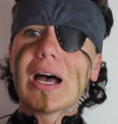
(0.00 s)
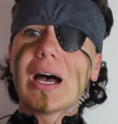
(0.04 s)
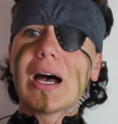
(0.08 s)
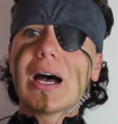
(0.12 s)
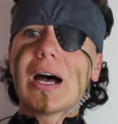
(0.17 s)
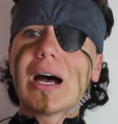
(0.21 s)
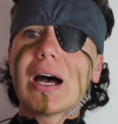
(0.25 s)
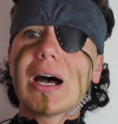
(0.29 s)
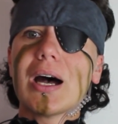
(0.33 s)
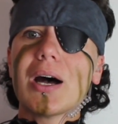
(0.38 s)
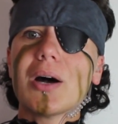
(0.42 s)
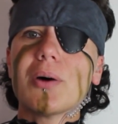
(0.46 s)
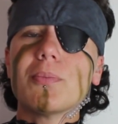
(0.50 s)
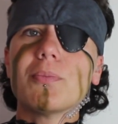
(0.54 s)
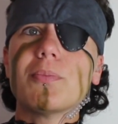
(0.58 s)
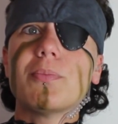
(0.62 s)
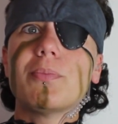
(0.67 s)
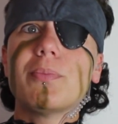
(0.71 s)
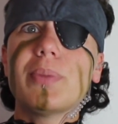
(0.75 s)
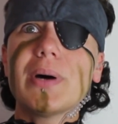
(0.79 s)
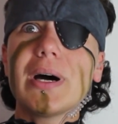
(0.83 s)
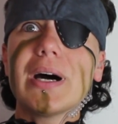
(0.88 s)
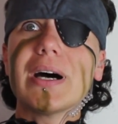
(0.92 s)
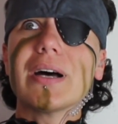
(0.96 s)

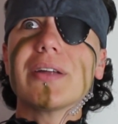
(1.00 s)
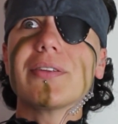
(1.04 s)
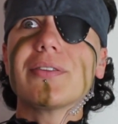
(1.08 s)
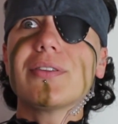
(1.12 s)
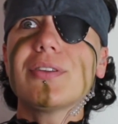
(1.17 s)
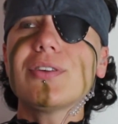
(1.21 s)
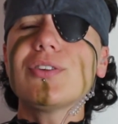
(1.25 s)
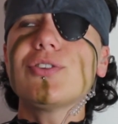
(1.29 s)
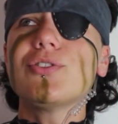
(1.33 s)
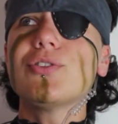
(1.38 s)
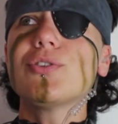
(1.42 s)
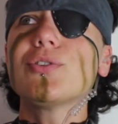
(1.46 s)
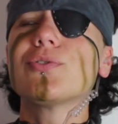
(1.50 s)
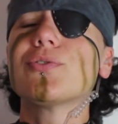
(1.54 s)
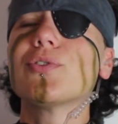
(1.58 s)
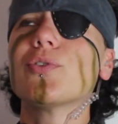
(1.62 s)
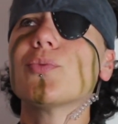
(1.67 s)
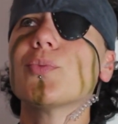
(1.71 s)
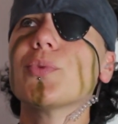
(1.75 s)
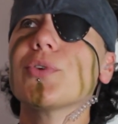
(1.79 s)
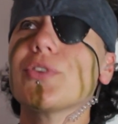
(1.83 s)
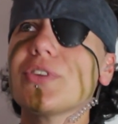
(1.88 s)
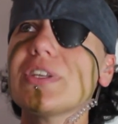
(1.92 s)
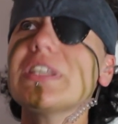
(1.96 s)
But this
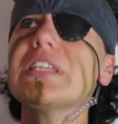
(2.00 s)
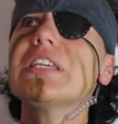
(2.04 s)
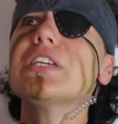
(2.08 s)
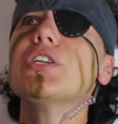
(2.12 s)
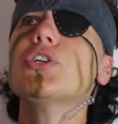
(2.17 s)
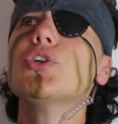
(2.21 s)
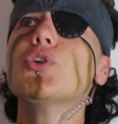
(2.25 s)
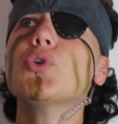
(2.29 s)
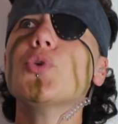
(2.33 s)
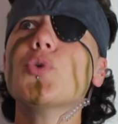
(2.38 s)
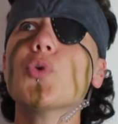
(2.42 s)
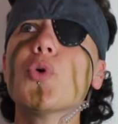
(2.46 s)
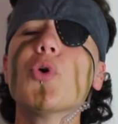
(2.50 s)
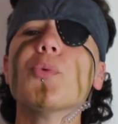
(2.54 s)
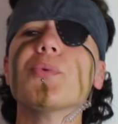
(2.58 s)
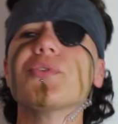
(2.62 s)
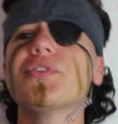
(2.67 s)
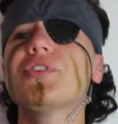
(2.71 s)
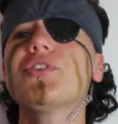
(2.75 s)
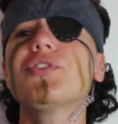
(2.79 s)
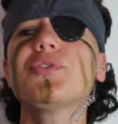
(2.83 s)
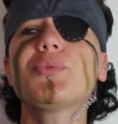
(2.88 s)
uniform was enormous.